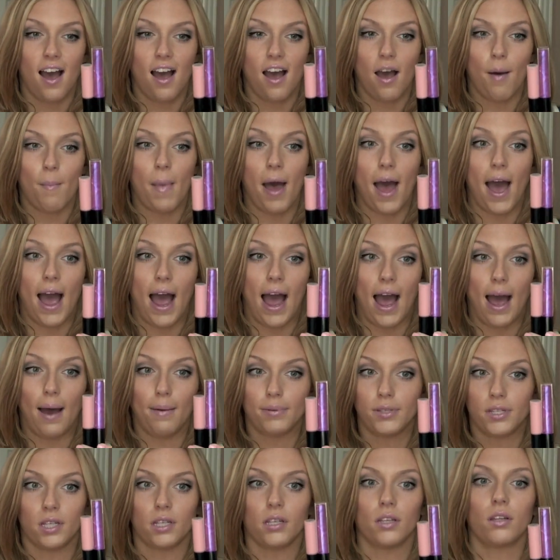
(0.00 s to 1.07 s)
um,
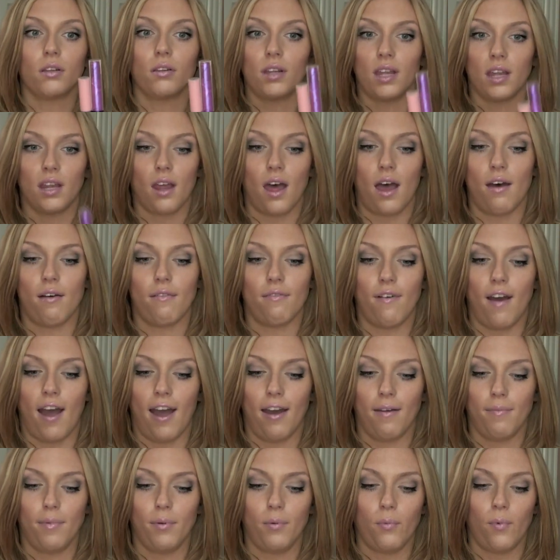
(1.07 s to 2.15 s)
absolutely love.
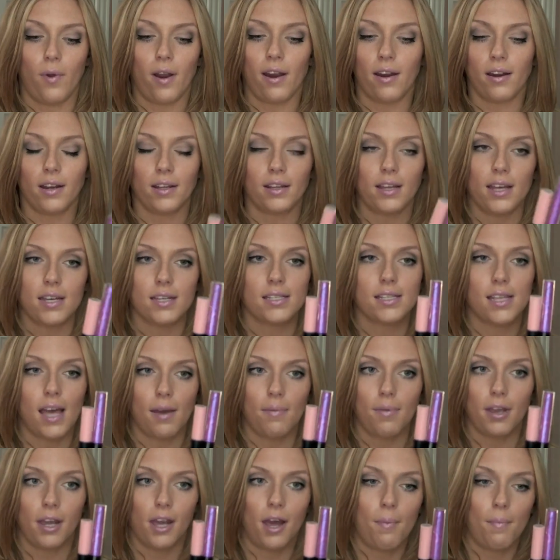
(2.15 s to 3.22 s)
I've been wearing this.
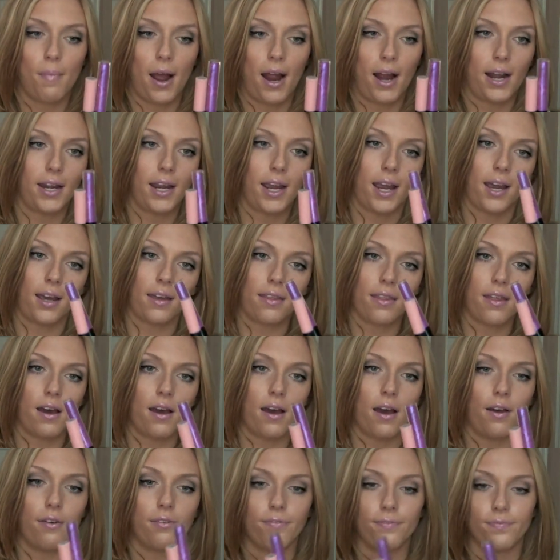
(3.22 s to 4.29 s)
I've been combining
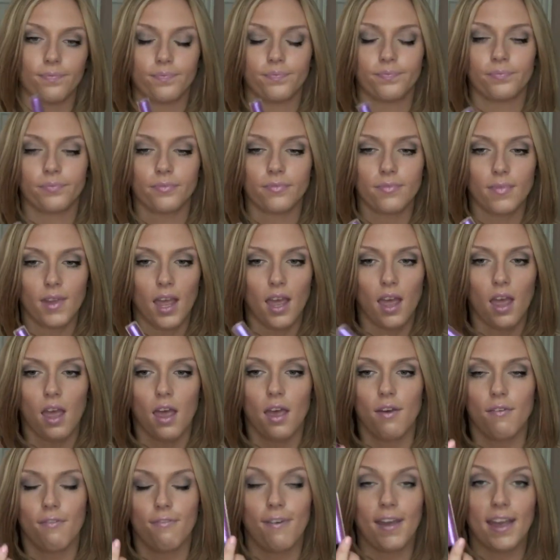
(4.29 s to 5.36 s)
the
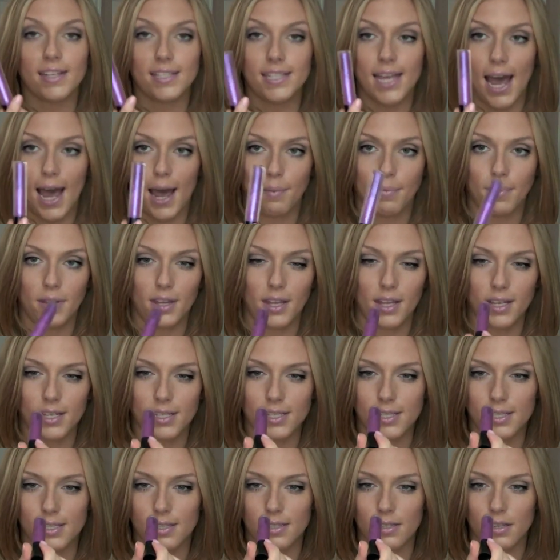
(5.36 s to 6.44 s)

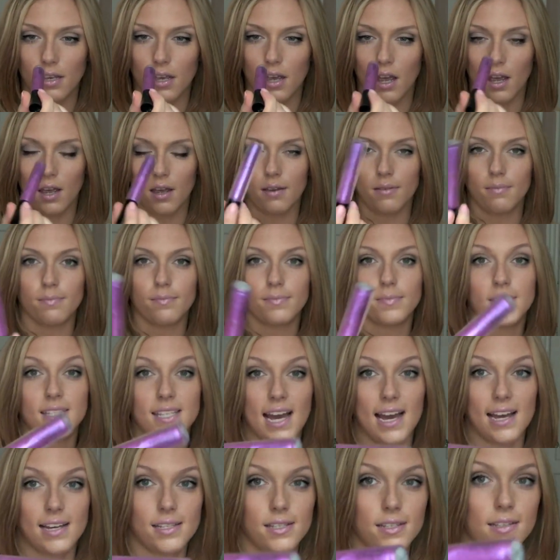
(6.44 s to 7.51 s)
Fantabulous um,
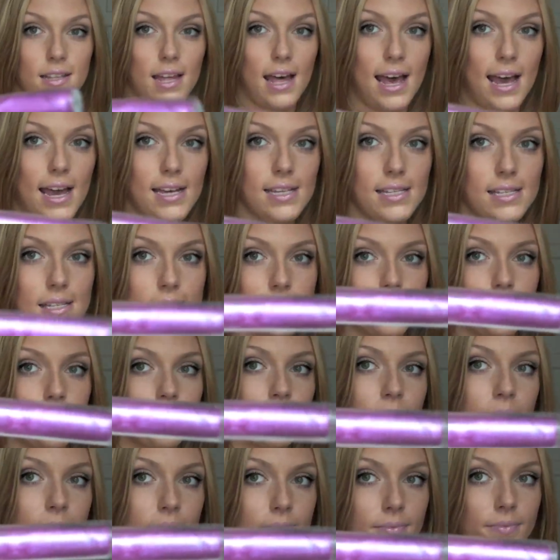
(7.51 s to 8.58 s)
Dazzle Glass
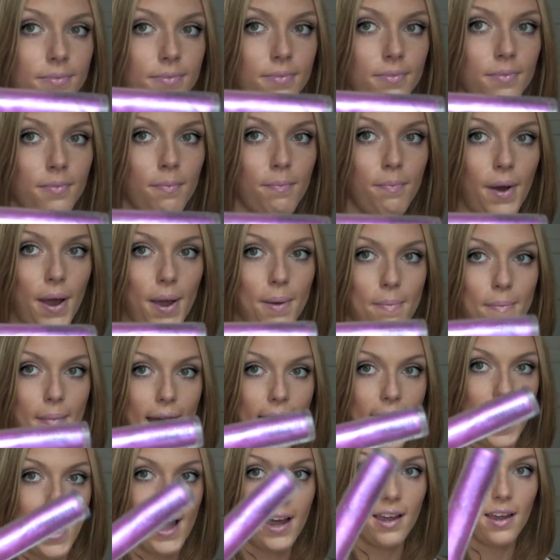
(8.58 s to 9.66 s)
by
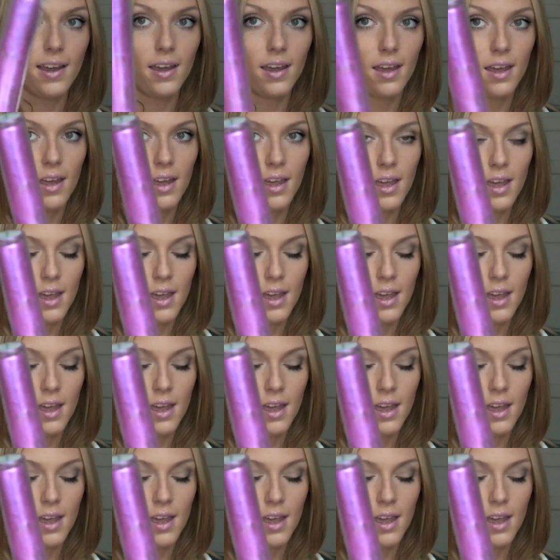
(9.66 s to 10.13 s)
MAC